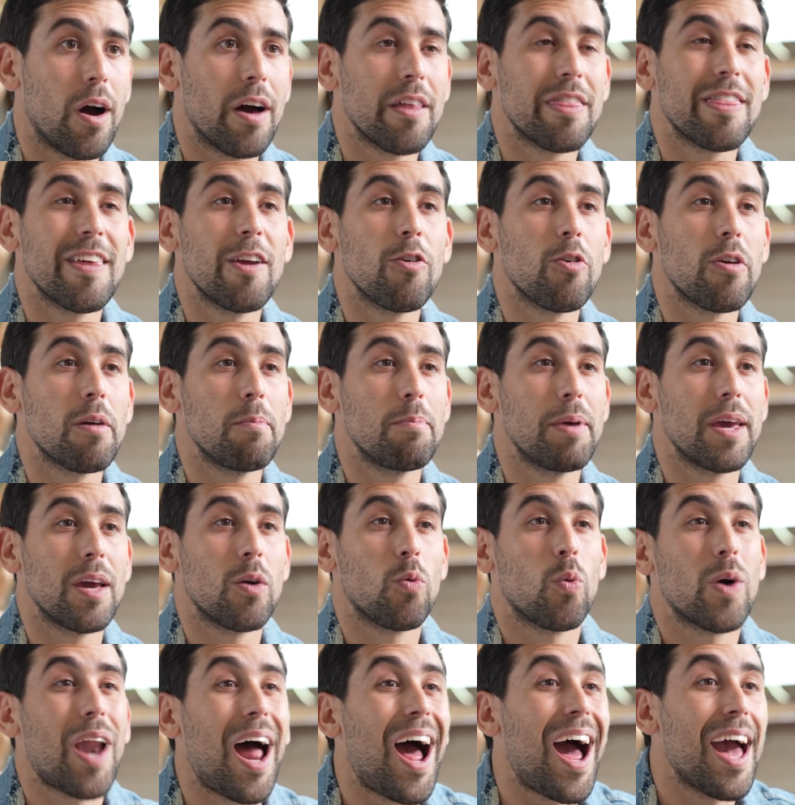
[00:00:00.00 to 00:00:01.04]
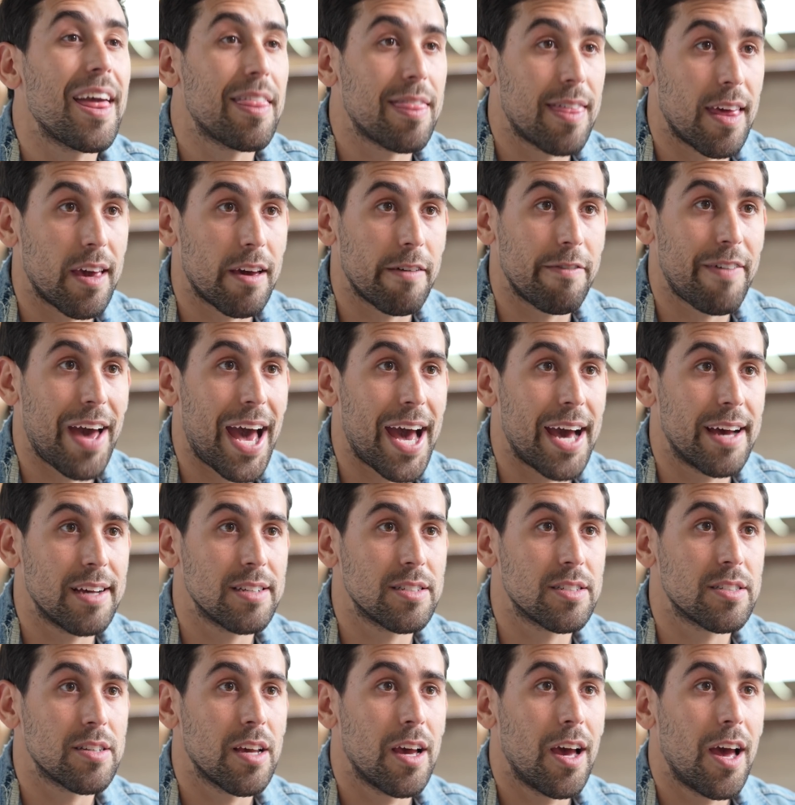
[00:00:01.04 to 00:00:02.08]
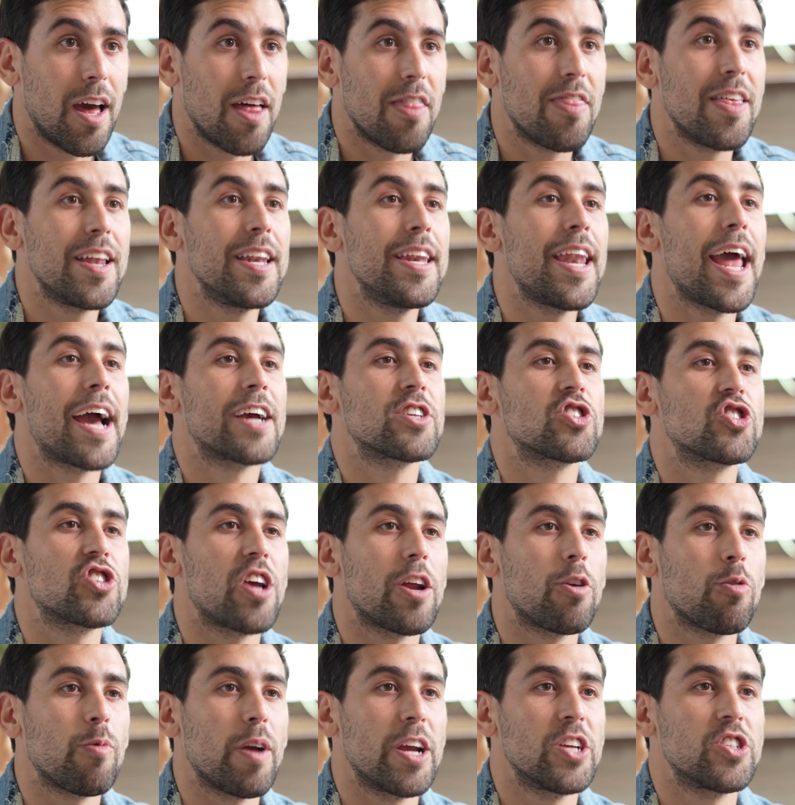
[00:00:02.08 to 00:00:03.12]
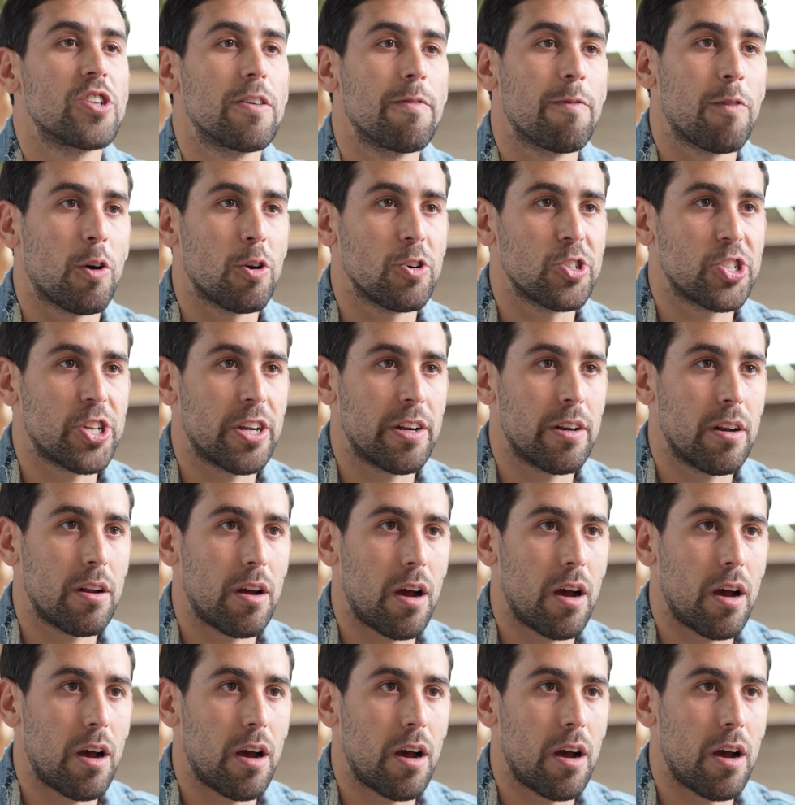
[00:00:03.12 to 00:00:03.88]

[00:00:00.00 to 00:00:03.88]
Ethereum being what I think of as the next generation version